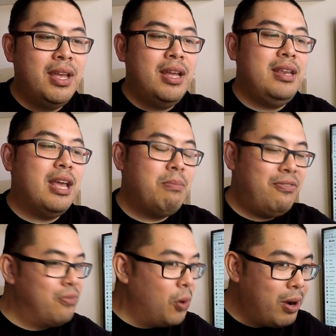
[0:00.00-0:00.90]
Now,
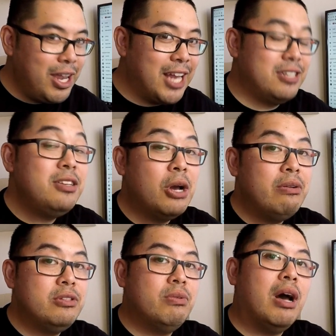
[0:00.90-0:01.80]
before I actually go
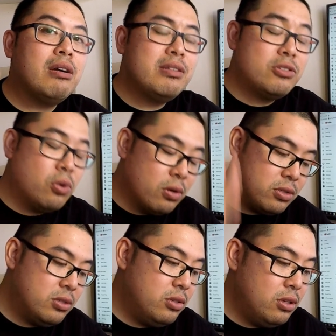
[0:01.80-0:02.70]
into it, I'm going to talk
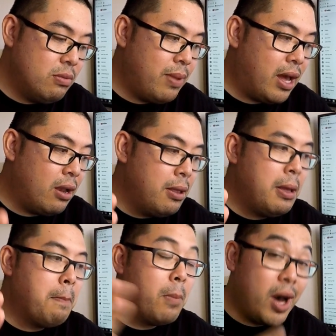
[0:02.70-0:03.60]
to you about
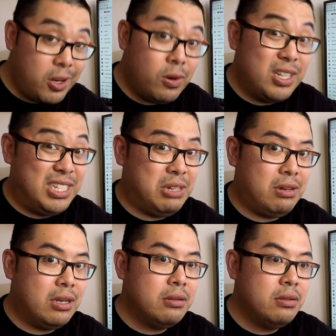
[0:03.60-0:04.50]
my
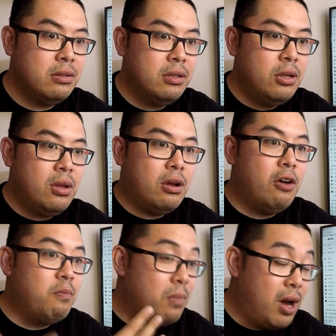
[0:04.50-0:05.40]
criteria
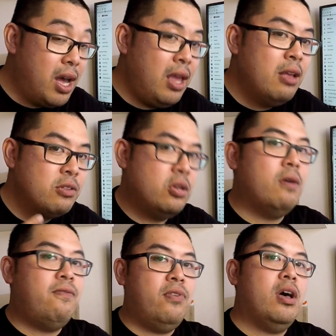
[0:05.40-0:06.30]
of my
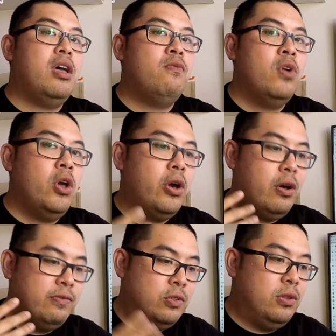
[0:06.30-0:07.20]
top 5
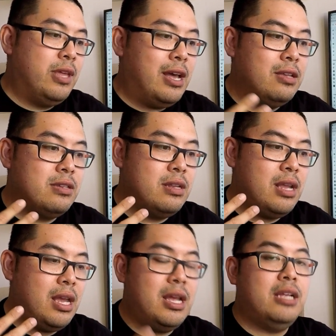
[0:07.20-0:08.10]
of
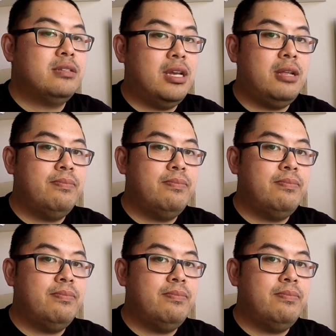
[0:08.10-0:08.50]
2018.